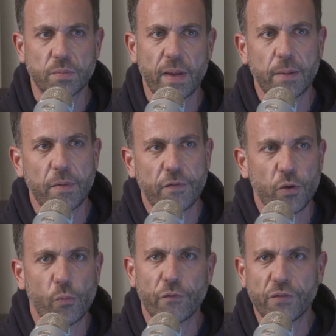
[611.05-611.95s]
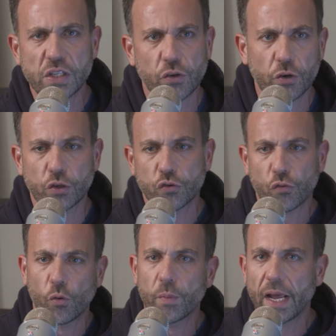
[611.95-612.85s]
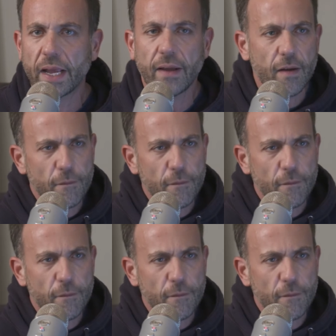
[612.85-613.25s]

is making me feel more physical control, but I